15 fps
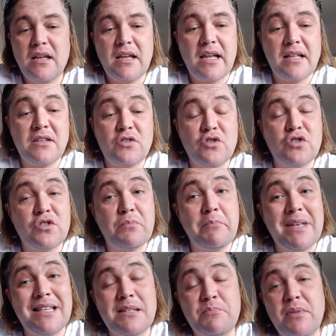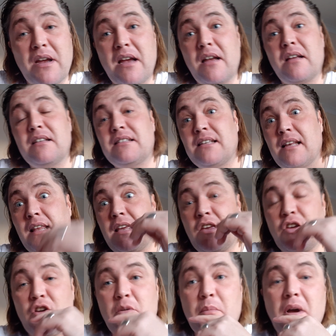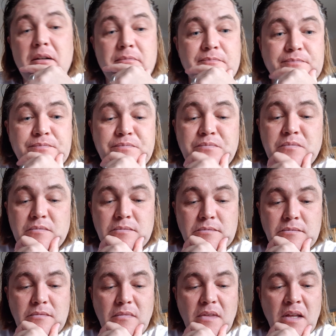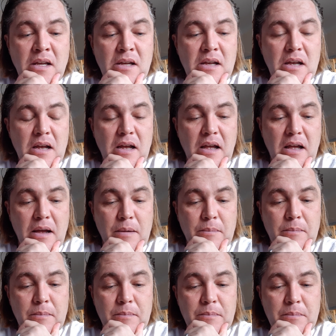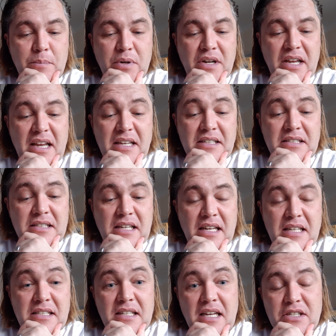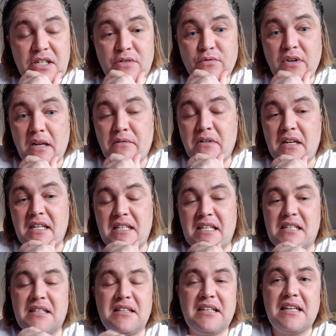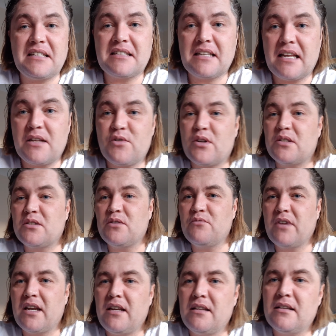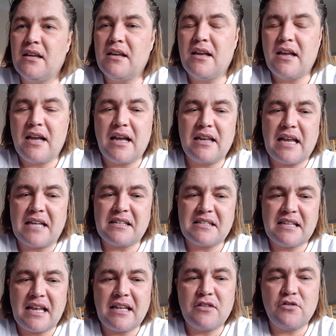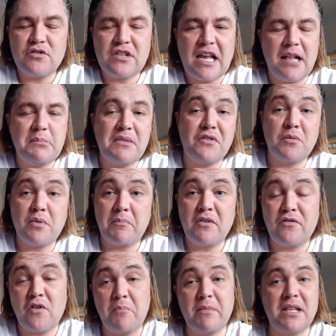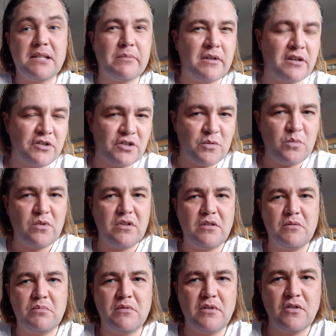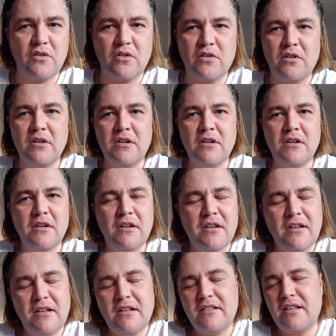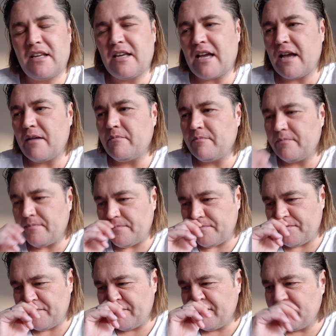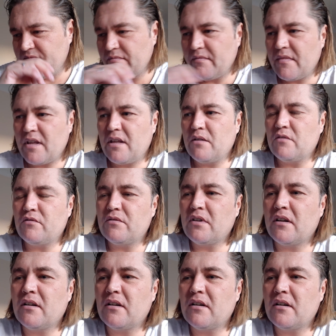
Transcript: it's just Middlesbrough silly humour. Um, but it is it is actually a really really de decent, interesting read. And as I said, it does help if you're probably from Middlesbrough because you you you know, the um, you'll